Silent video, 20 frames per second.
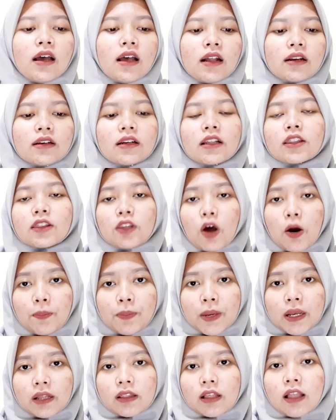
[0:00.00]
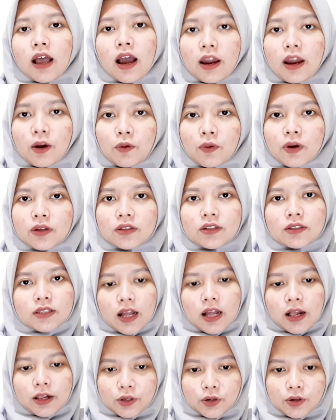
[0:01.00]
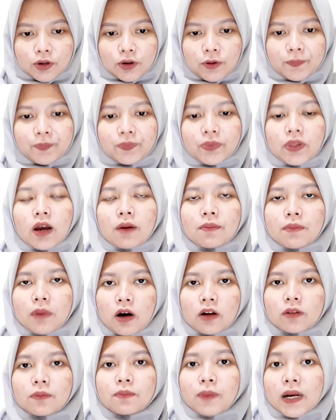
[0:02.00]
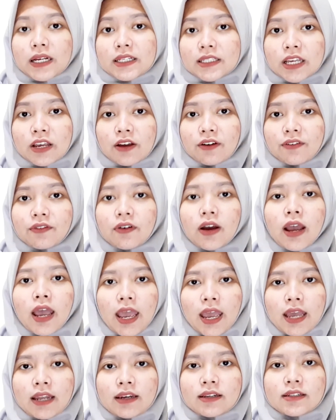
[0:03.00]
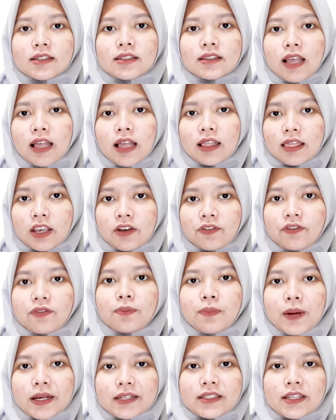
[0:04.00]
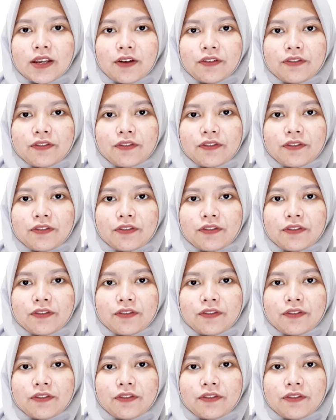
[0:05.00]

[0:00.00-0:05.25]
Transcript: The topic that I want to tell you about passive and stative passive.